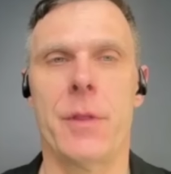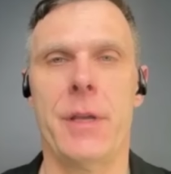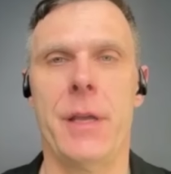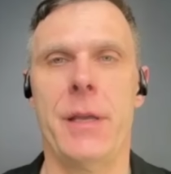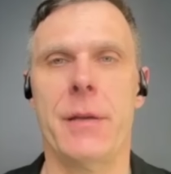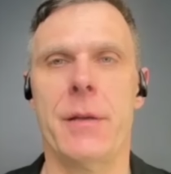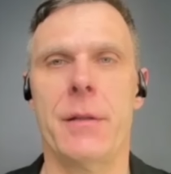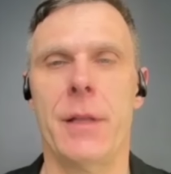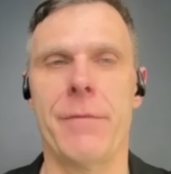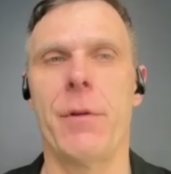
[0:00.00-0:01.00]
the
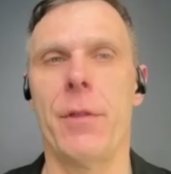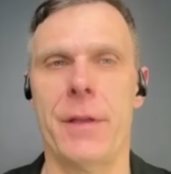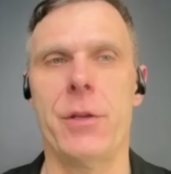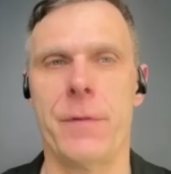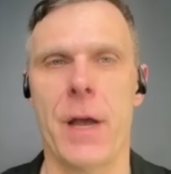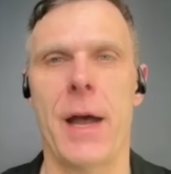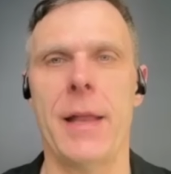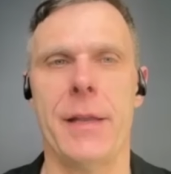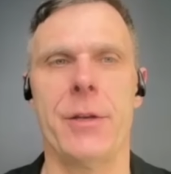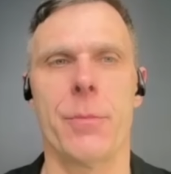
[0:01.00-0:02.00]
level that you've
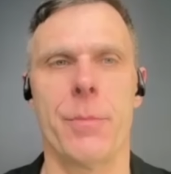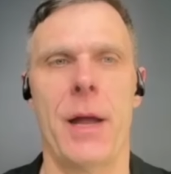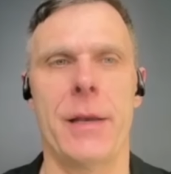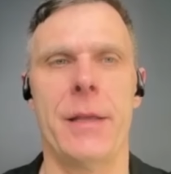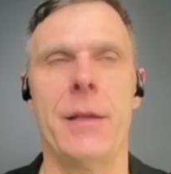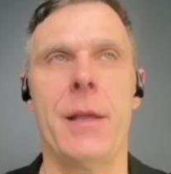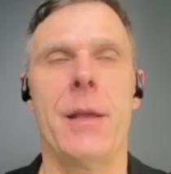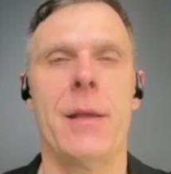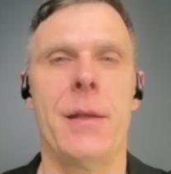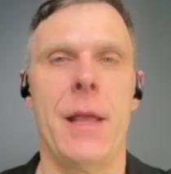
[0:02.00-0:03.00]
got in your body
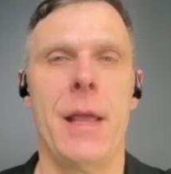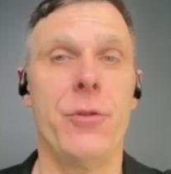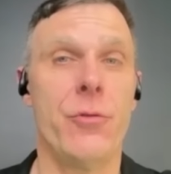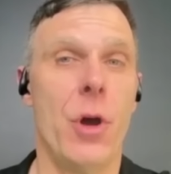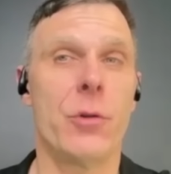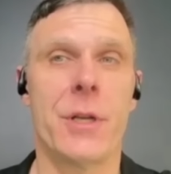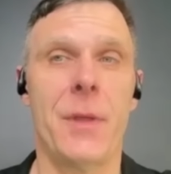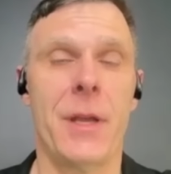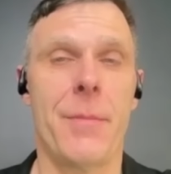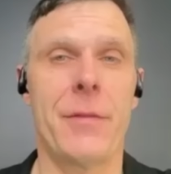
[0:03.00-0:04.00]
and you know
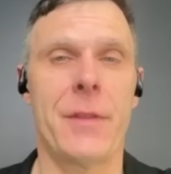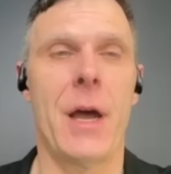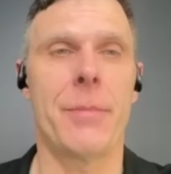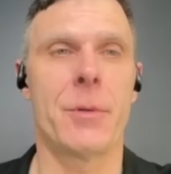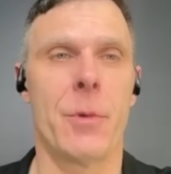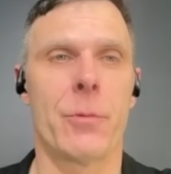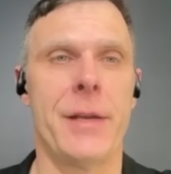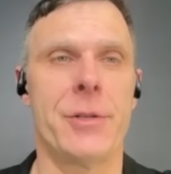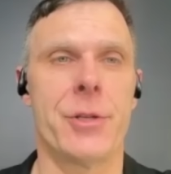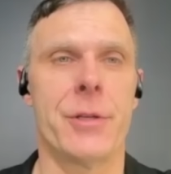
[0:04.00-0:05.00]
something about the optimal
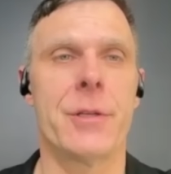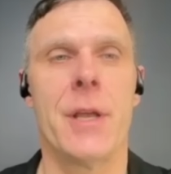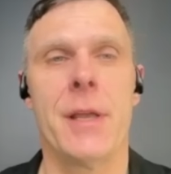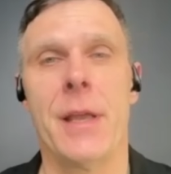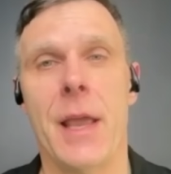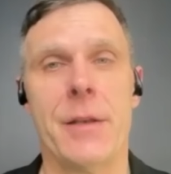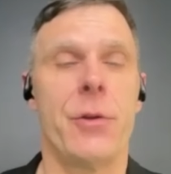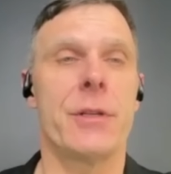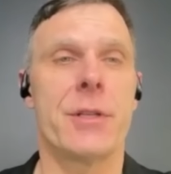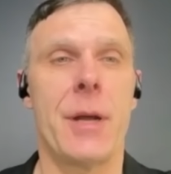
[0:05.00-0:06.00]
ranges and
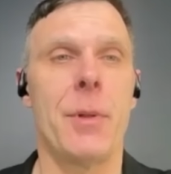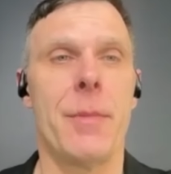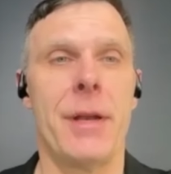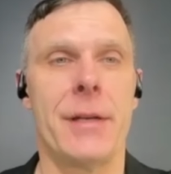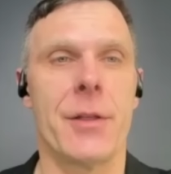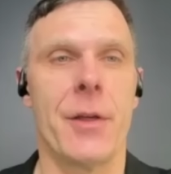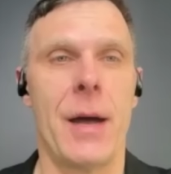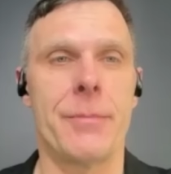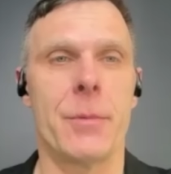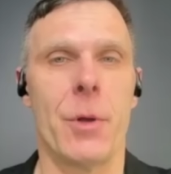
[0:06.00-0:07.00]
you can supplement into the
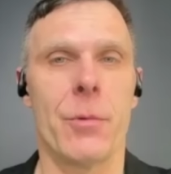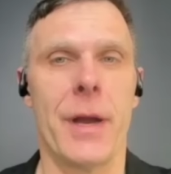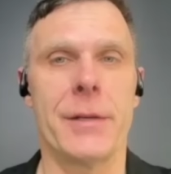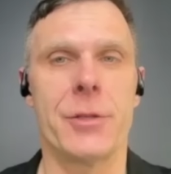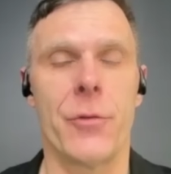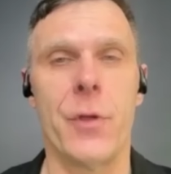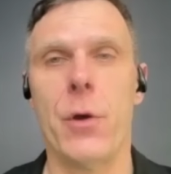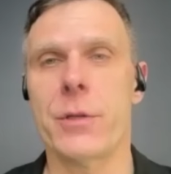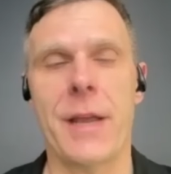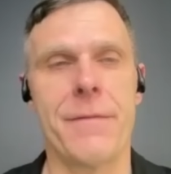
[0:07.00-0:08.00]
optimal range. So
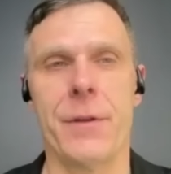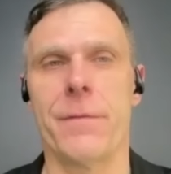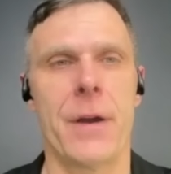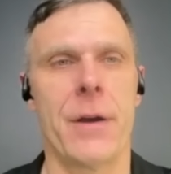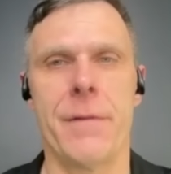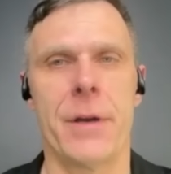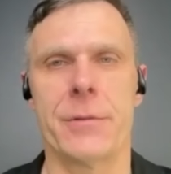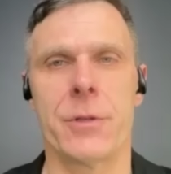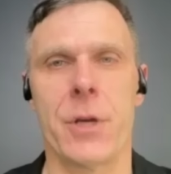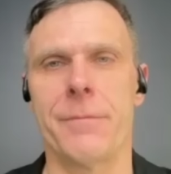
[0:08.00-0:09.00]
those I feel very,
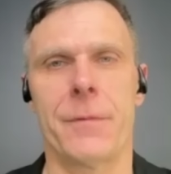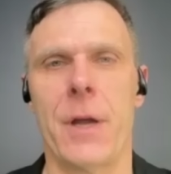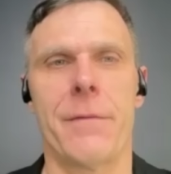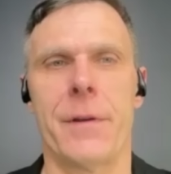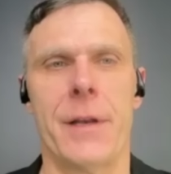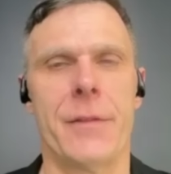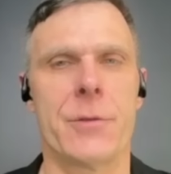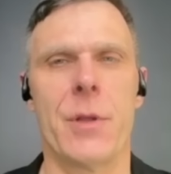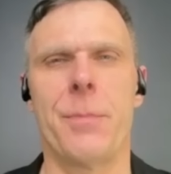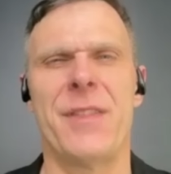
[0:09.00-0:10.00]
very confident in.
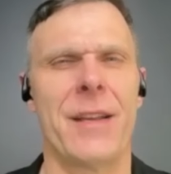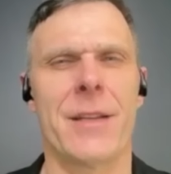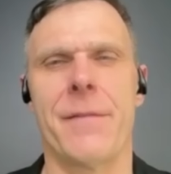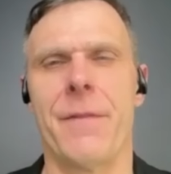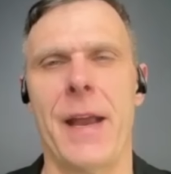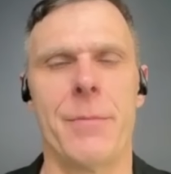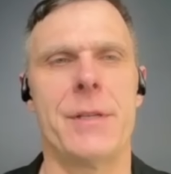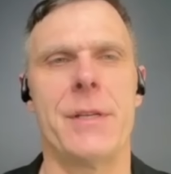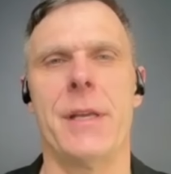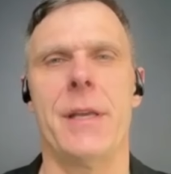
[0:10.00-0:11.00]
There's going to be things like
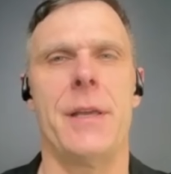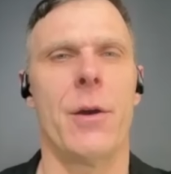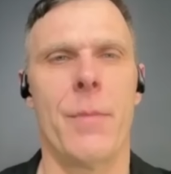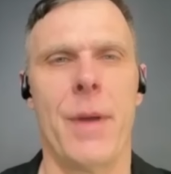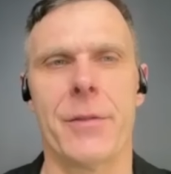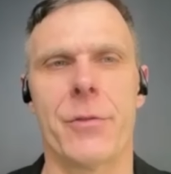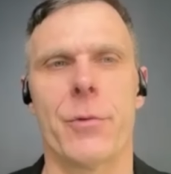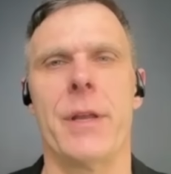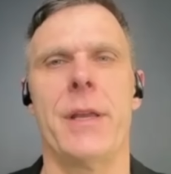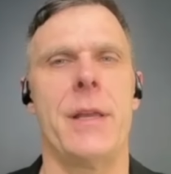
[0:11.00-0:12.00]
vitamin D,
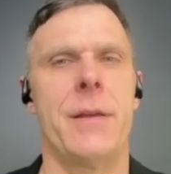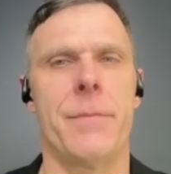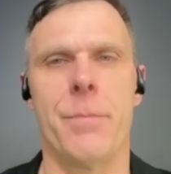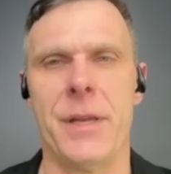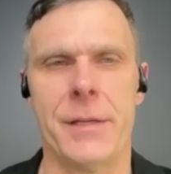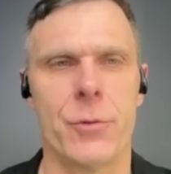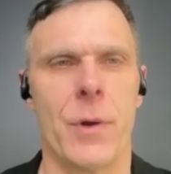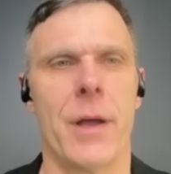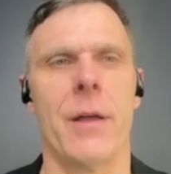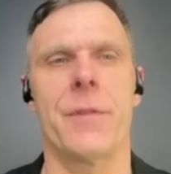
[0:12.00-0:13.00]
omega-3,
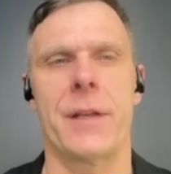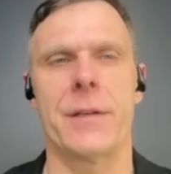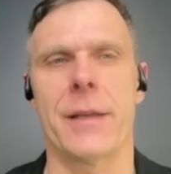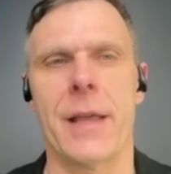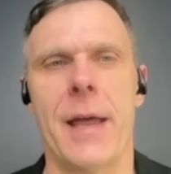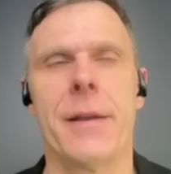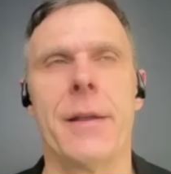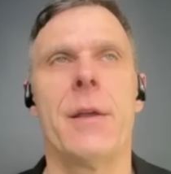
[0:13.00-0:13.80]
B12, things like that.